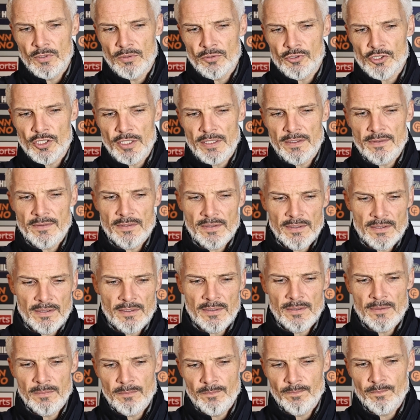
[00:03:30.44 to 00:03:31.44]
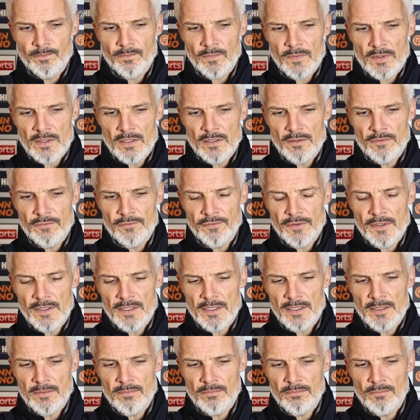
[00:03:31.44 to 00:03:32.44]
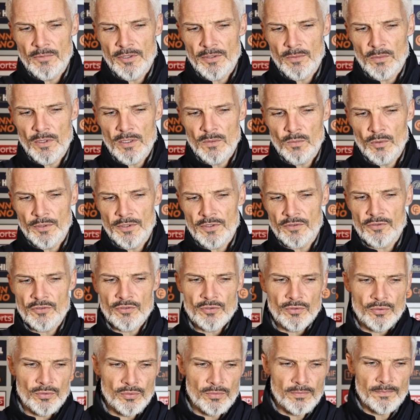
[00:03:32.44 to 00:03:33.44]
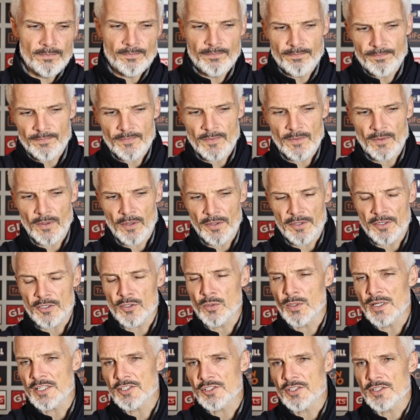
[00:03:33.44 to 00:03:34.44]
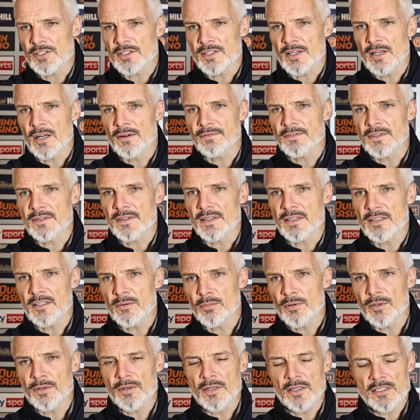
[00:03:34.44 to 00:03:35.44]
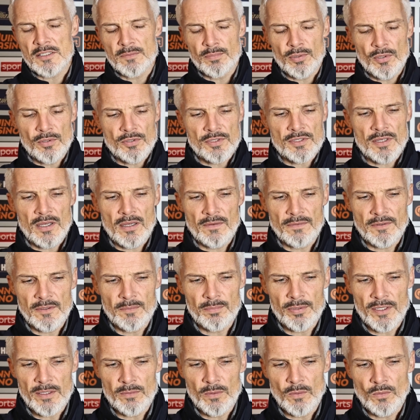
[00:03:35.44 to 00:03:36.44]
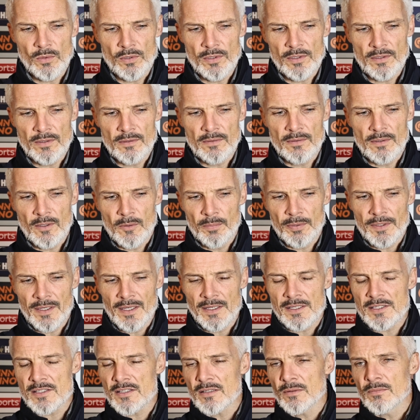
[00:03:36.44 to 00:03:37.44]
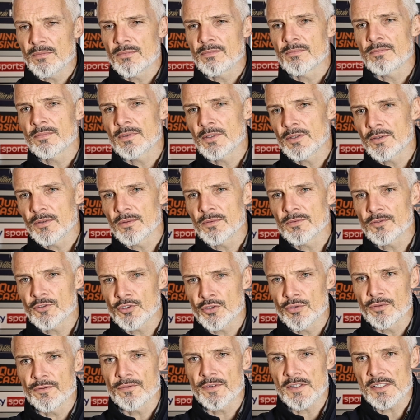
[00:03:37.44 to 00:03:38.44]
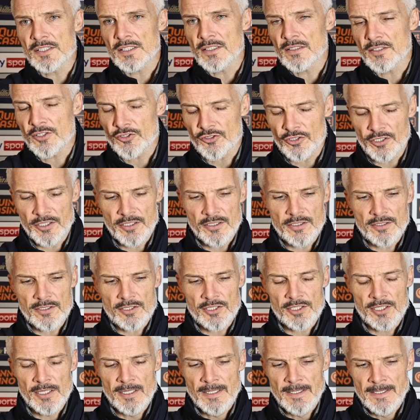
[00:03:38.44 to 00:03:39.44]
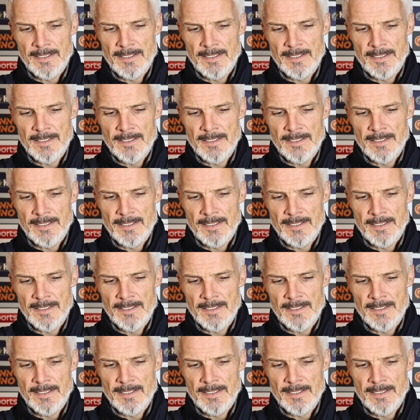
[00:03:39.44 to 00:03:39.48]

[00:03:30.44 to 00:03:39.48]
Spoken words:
trying to give Motherwell 1 or 2 other questions to have to think about, as opposed to having to play with 1 up against him. 2 physical strikers,